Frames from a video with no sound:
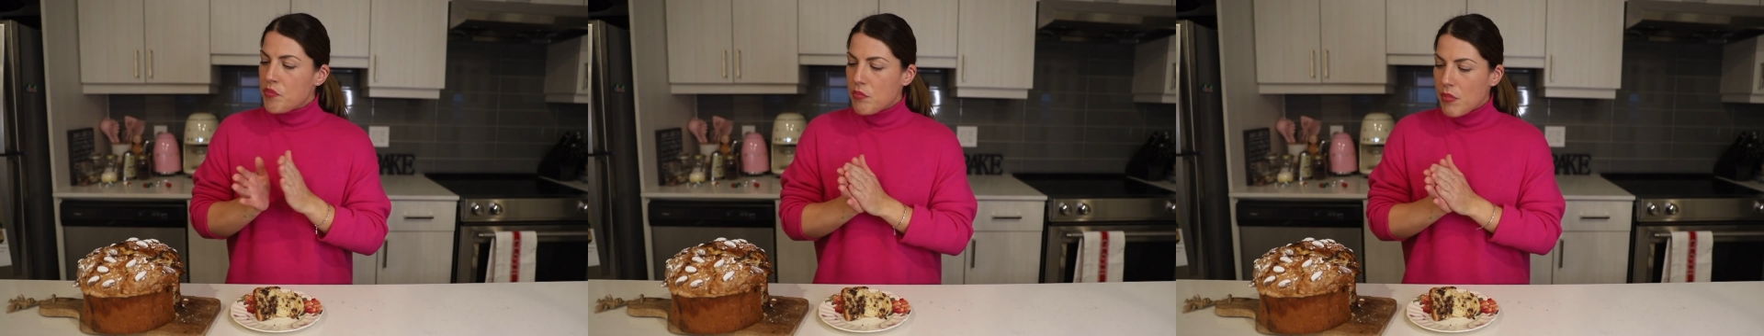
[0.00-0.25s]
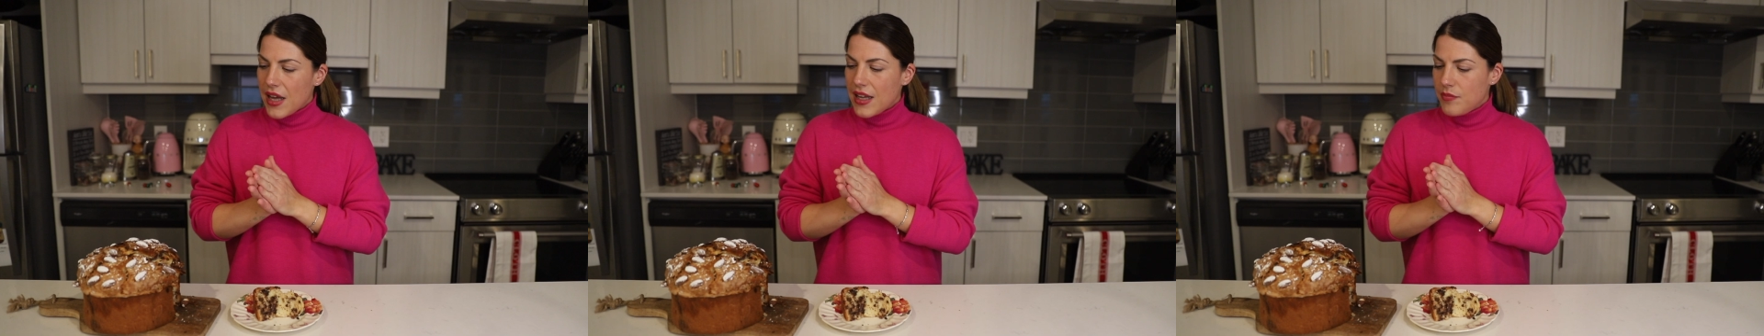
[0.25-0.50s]

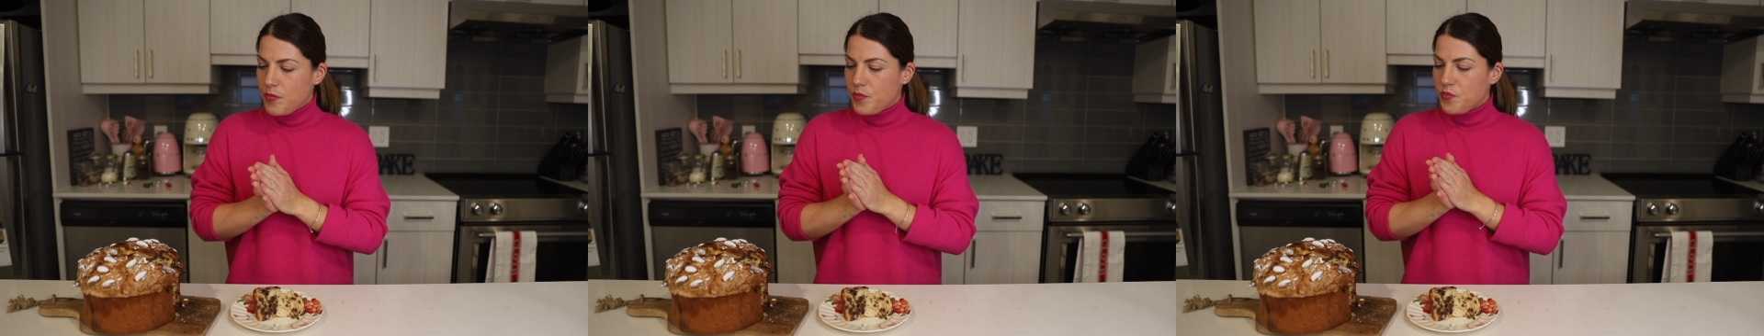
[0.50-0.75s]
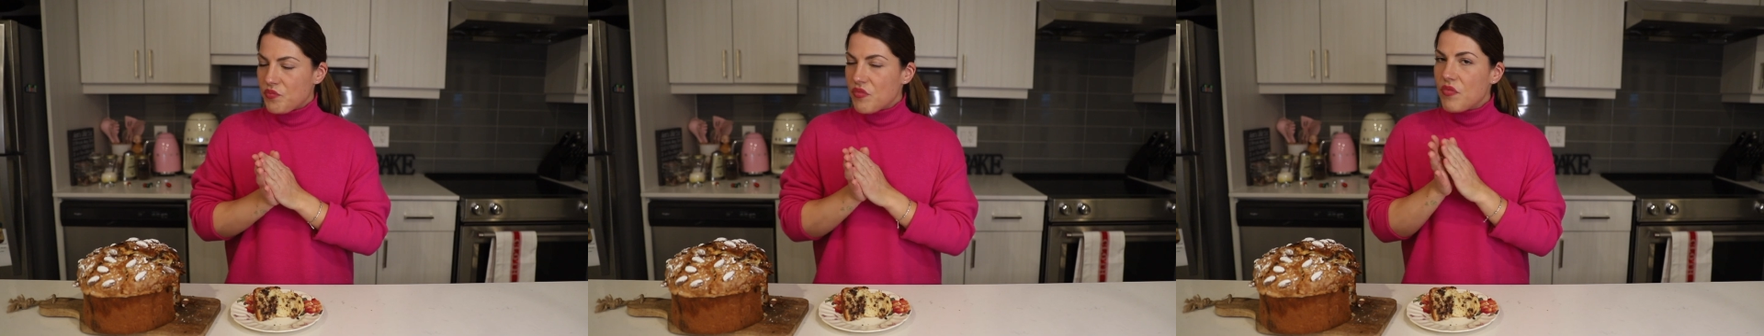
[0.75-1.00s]
but
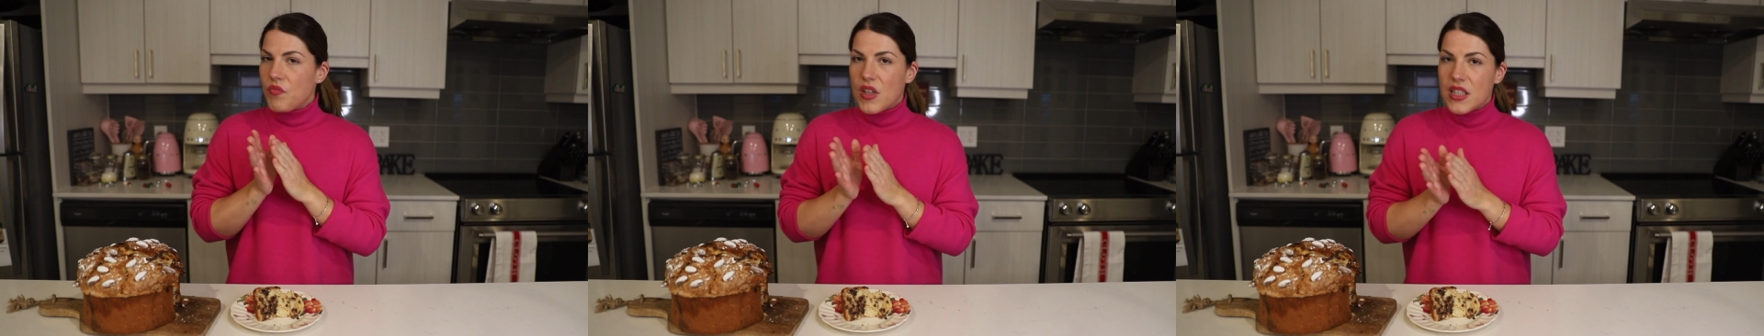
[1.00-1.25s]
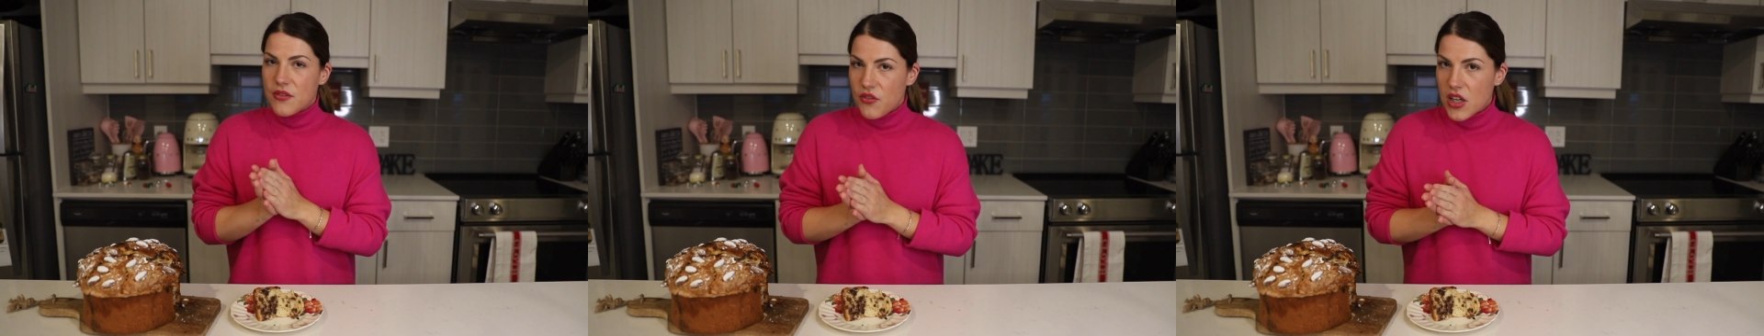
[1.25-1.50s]

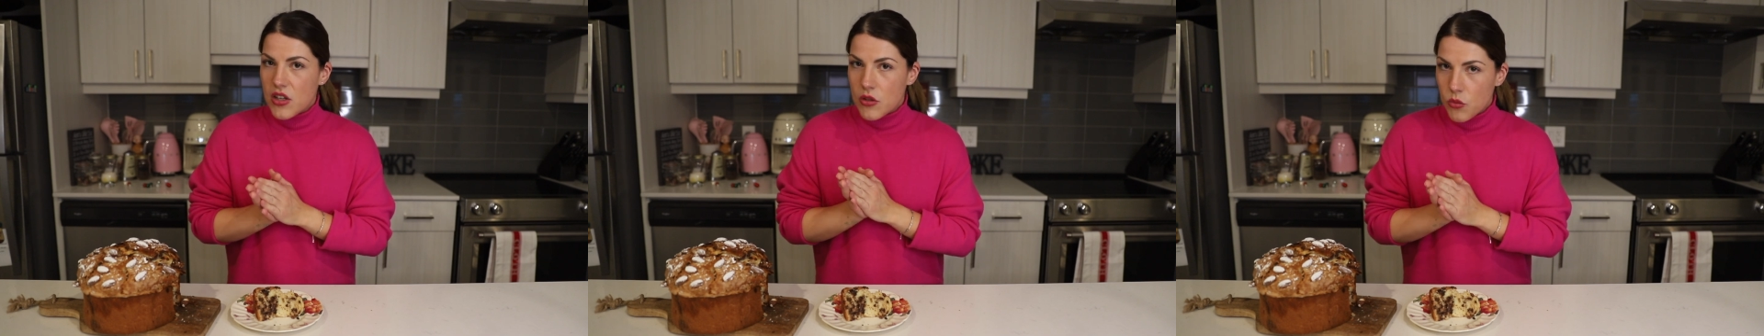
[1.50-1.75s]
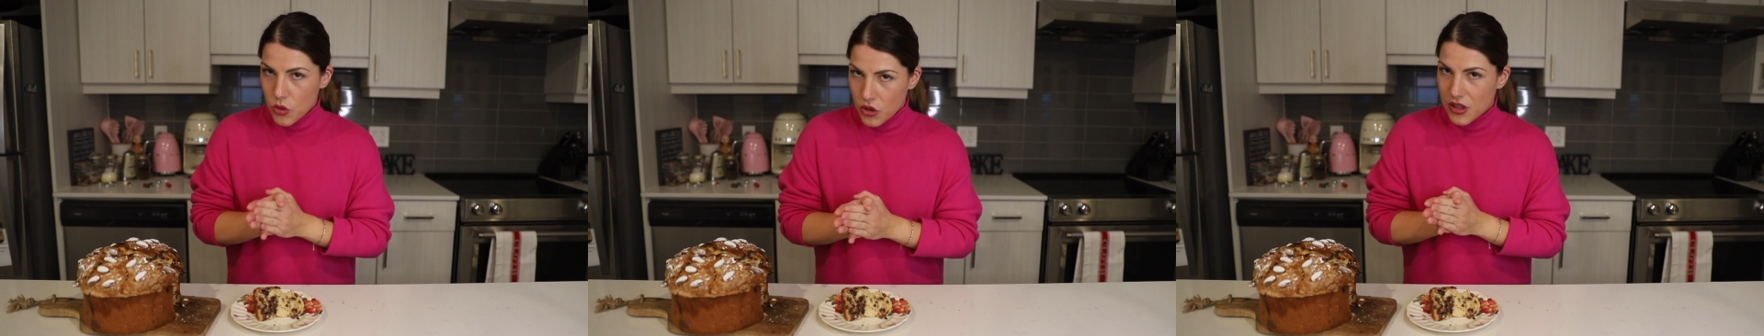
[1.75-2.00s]
it's very
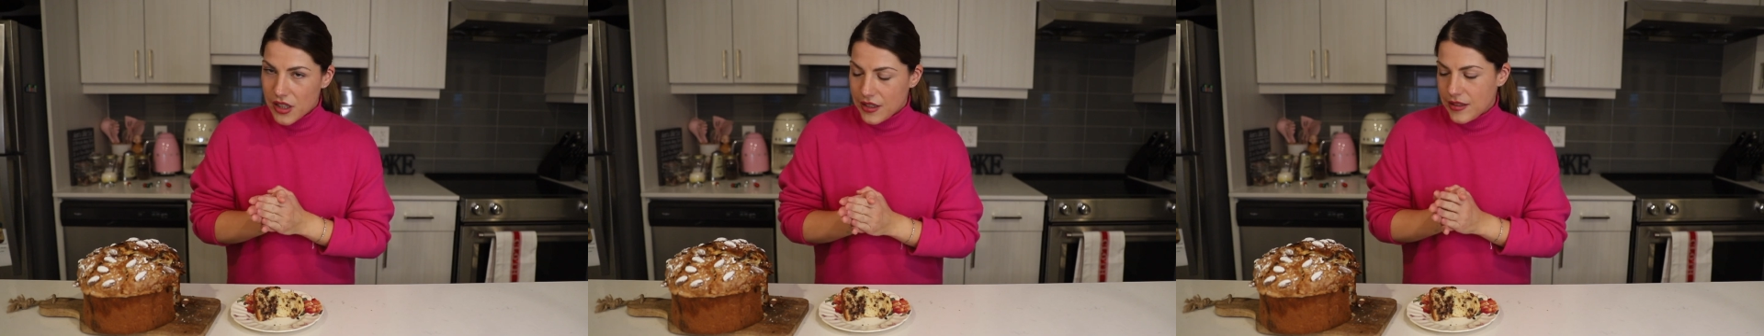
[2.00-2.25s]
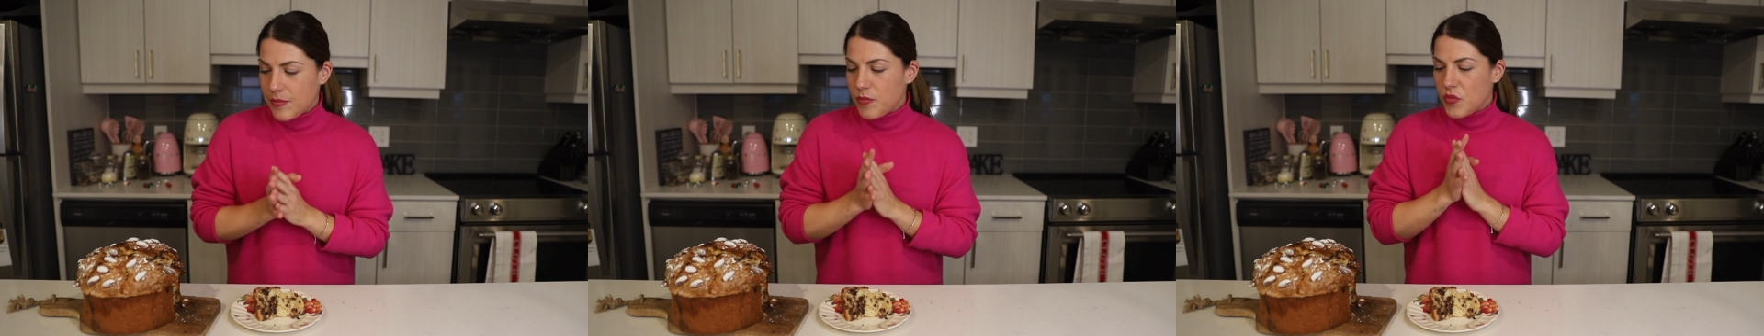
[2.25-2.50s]
worth it.
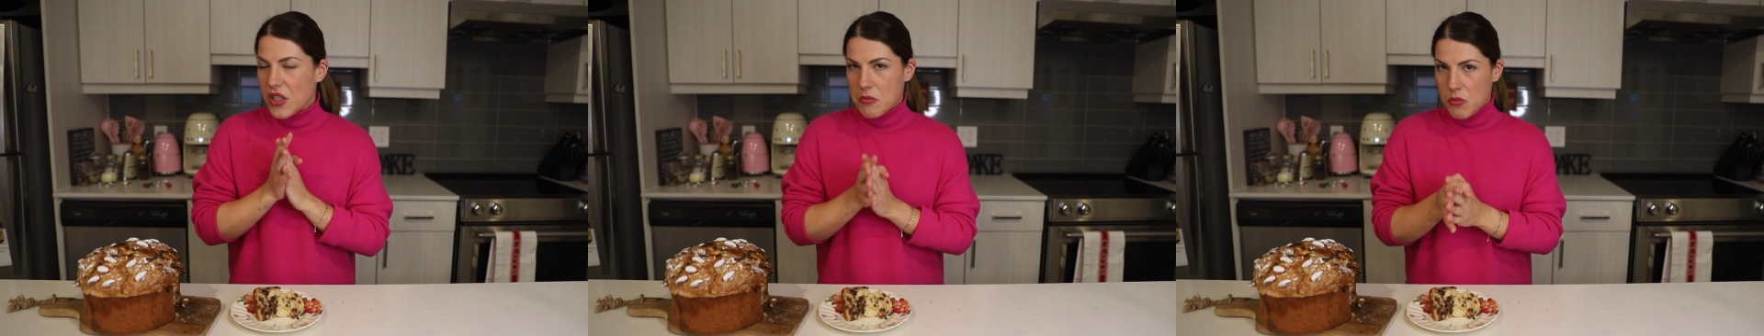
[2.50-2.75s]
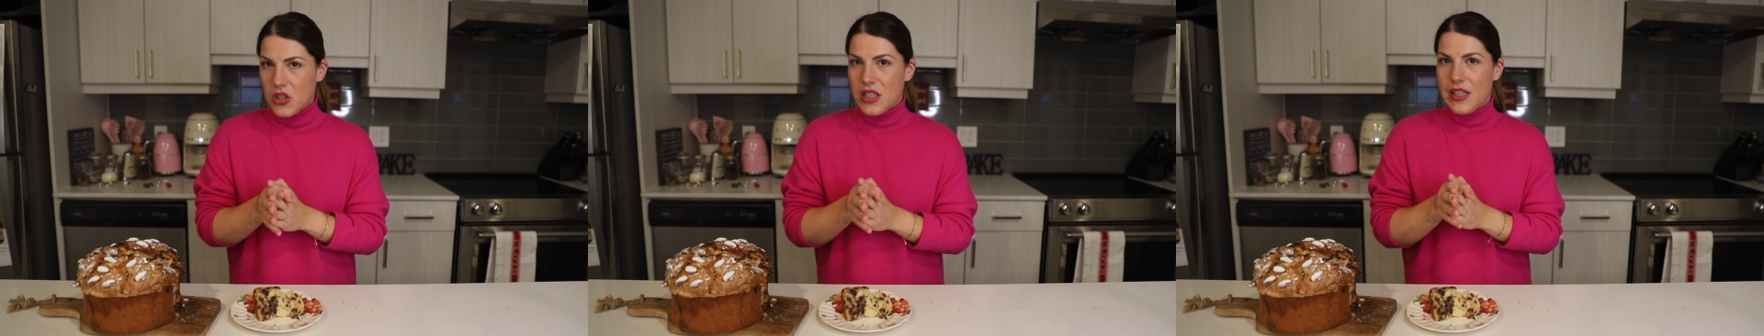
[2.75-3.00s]
Let's
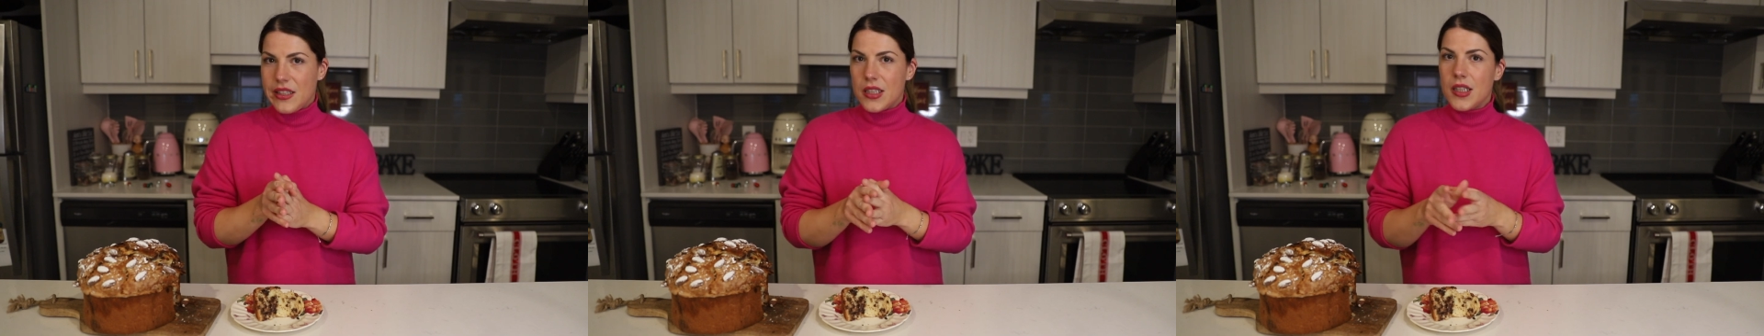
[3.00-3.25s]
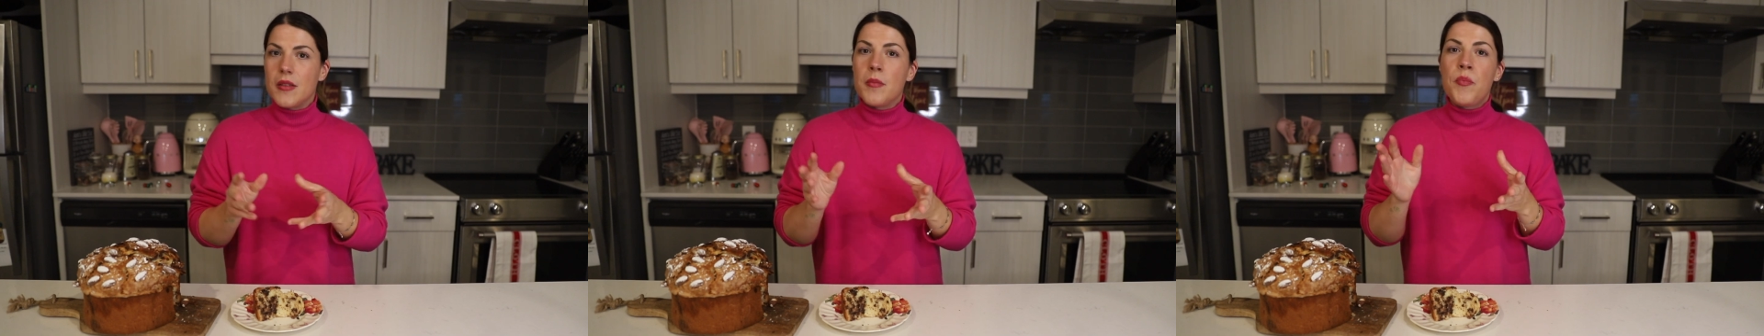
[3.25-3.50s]
put it like
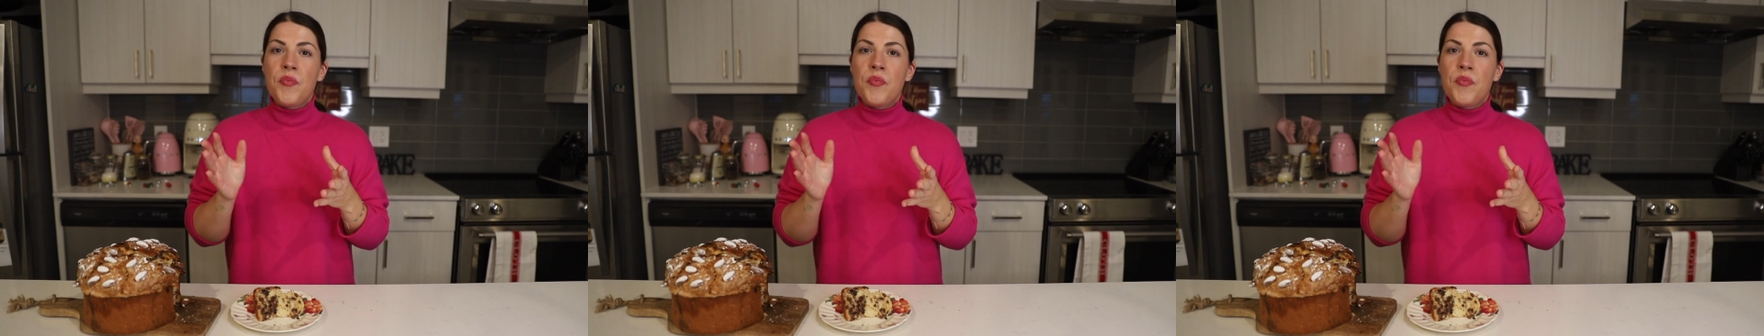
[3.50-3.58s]
that.